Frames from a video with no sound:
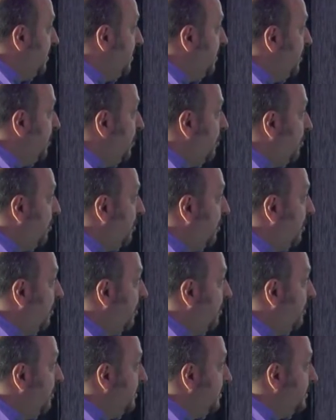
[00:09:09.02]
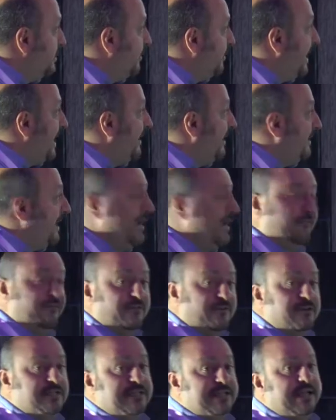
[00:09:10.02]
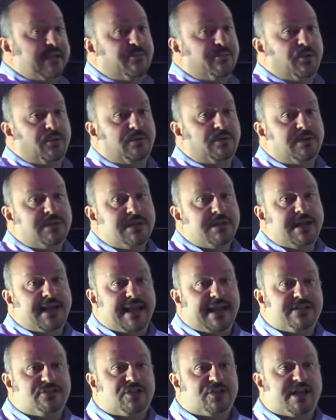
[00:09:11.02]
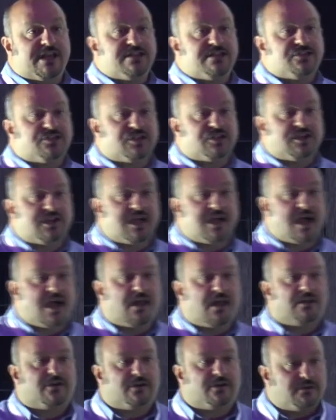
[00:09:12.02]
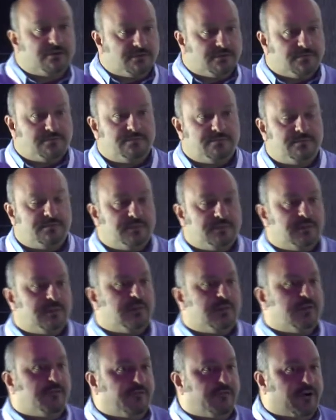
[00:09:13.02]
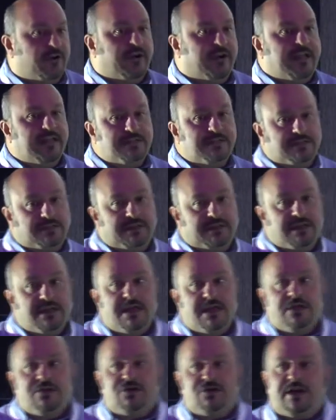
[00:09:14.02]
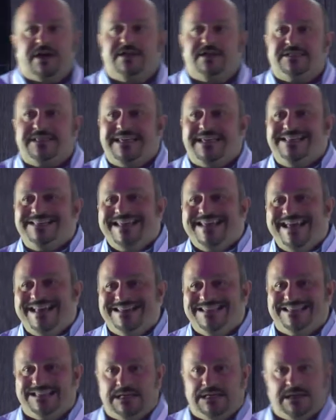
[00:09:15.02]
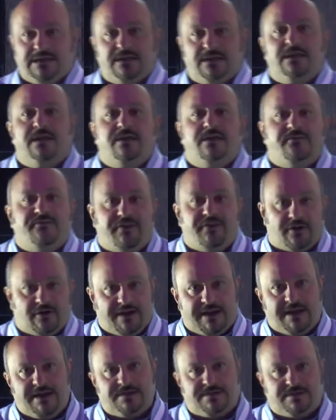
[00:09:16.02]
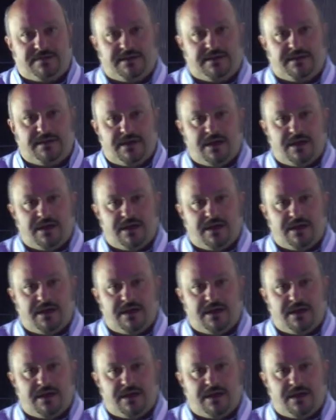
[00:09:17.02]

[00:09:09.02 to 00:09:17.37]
your direct light, for example, and change the color very easily, change the intensity very easily.